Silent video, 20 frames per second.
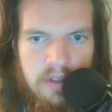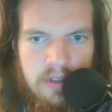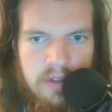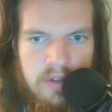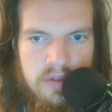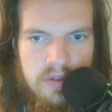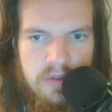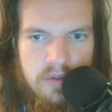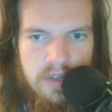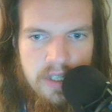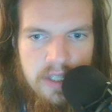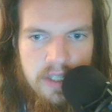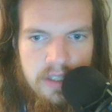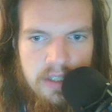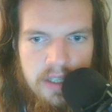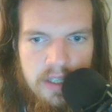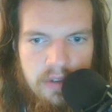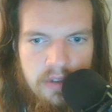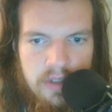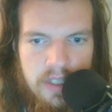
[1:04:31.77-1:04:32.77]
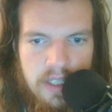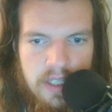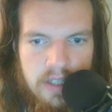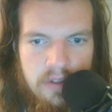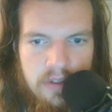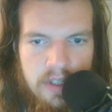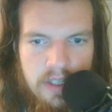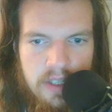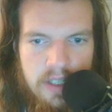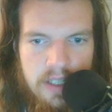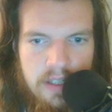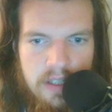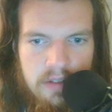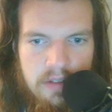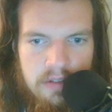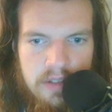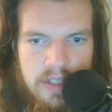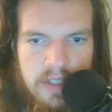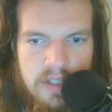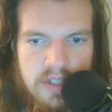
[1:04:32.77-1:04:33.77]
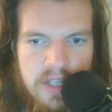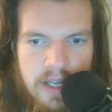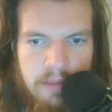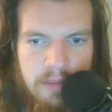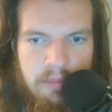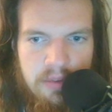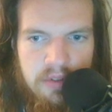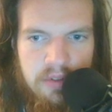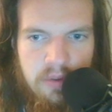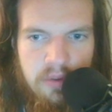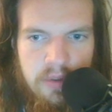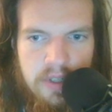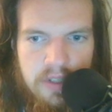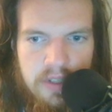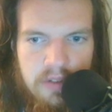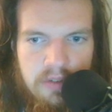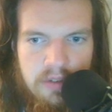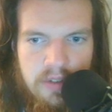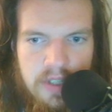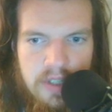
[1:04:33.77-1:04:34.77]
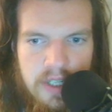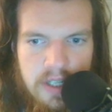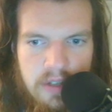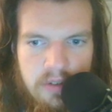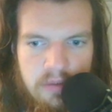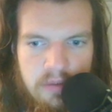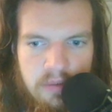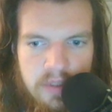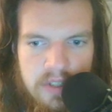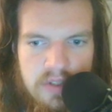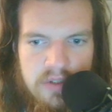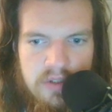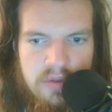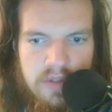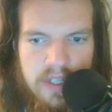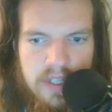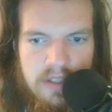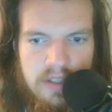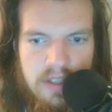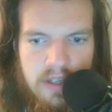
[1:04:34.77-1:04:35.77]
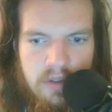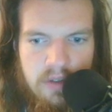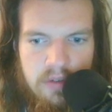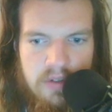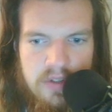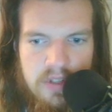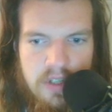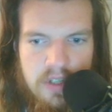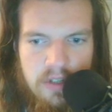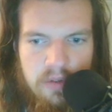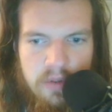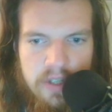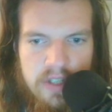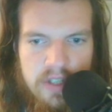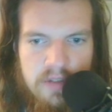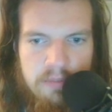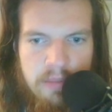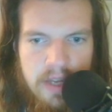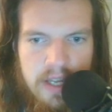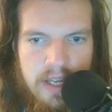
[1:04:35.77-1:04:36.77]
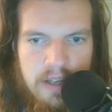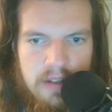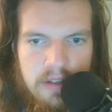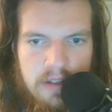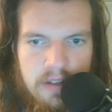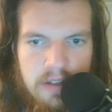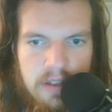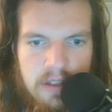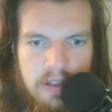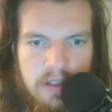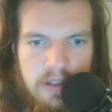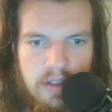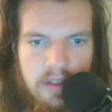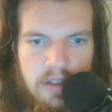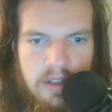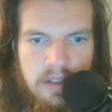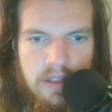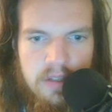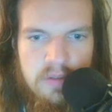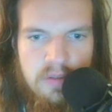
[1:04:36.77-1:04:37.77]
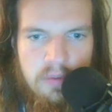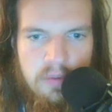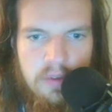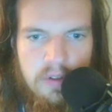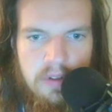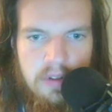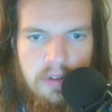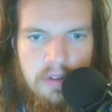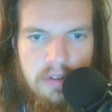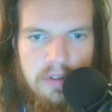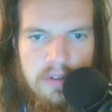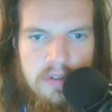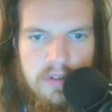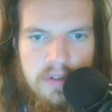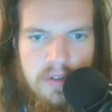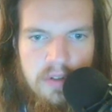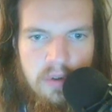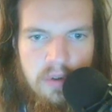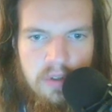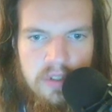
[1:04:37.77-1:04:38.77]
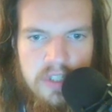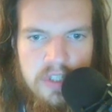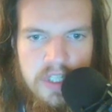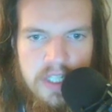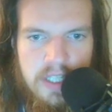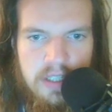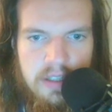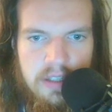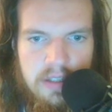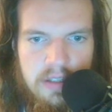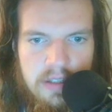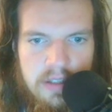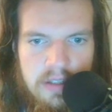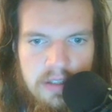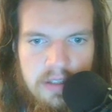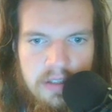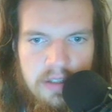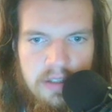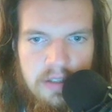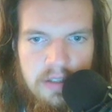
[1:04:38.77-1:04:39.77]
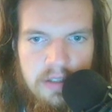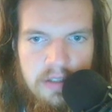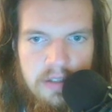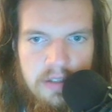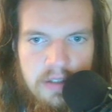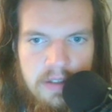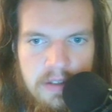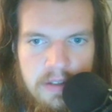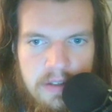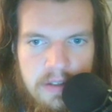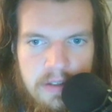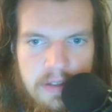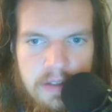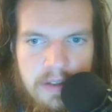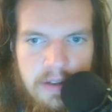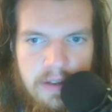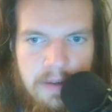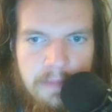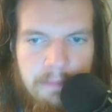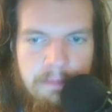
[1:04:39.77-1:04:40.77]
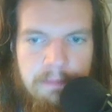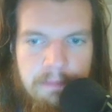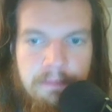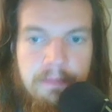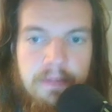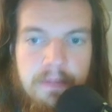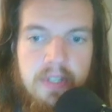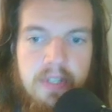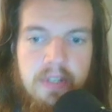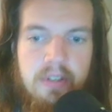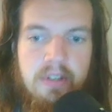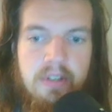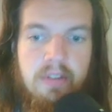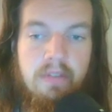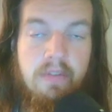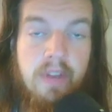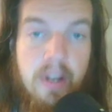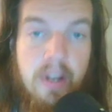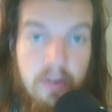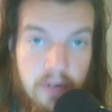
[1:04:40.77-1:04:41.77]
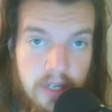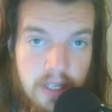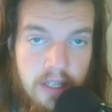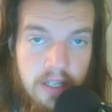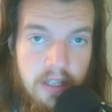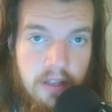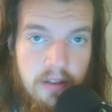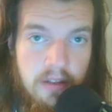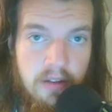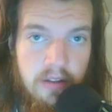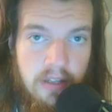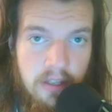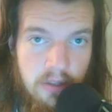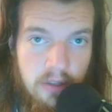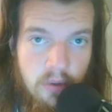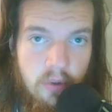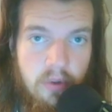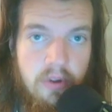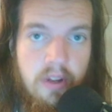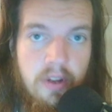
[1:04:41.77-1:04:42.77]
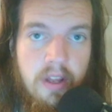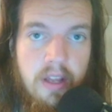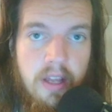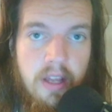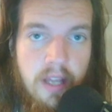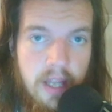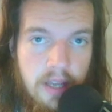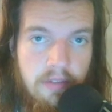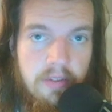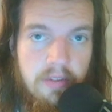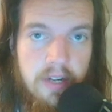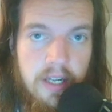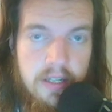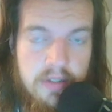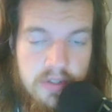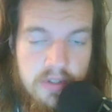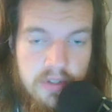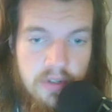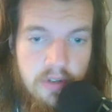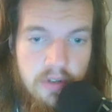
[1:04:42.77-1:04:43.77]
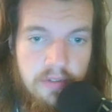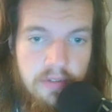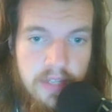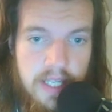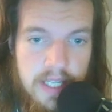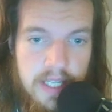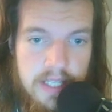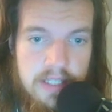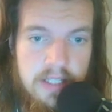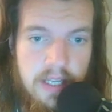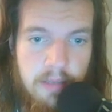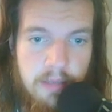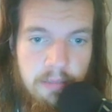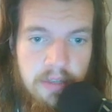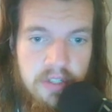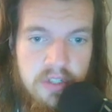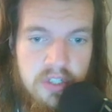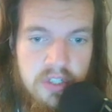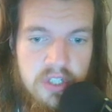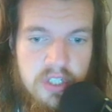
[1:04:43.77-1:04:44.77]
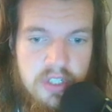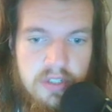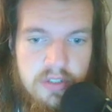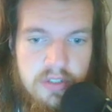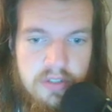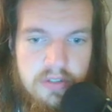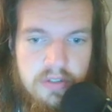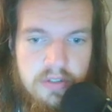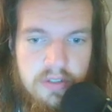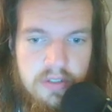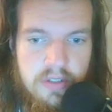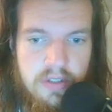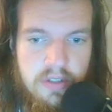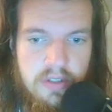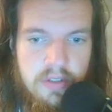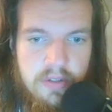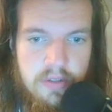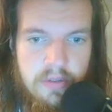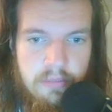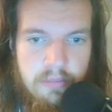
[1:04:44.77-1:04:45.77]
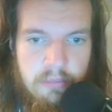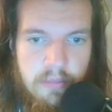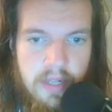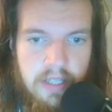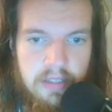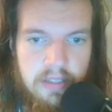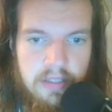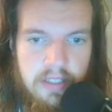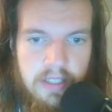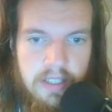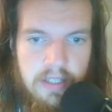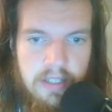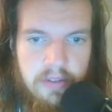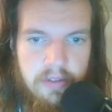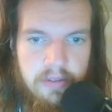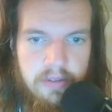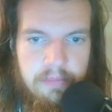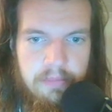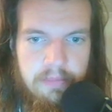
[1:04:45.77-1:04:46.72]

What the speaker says: here, and then this happened to it. Here went straight down, start to expand, get swollen, scorching. Yeah, very good evidence of heat damage. Melting here.